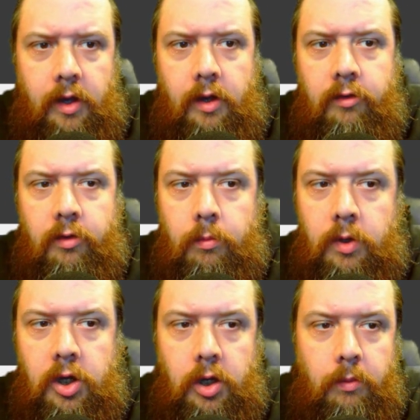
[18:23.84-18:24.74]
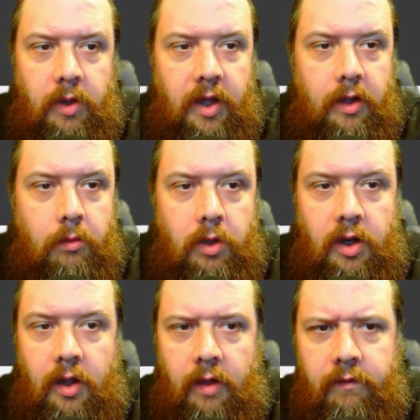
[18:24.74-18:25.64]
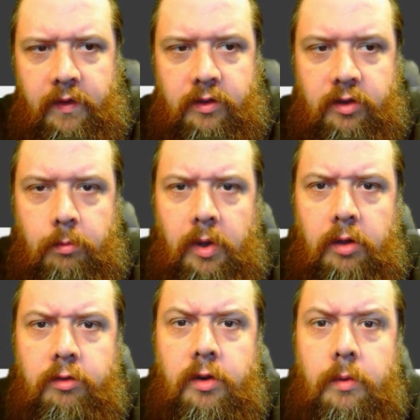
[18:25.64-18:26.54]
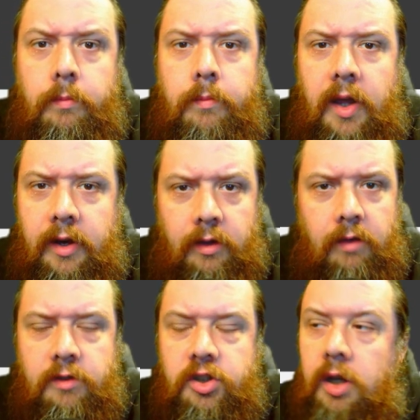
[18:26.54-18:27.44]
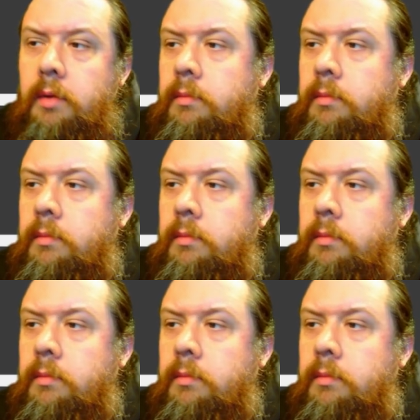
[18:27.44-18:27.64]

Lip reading: it is. We're good. Well, I'll fix it in post. I don't give a shit.